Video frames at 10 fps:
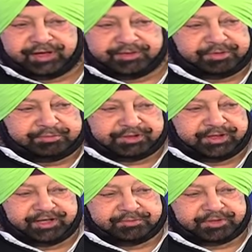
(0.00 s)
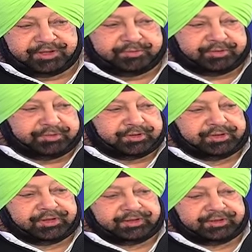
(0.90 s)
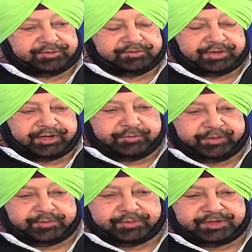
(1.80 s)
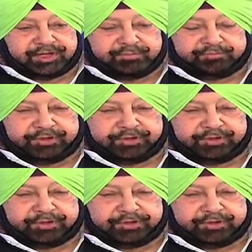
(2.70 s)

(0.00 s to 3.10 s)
I remember the names. I remember there was a red wheat which came,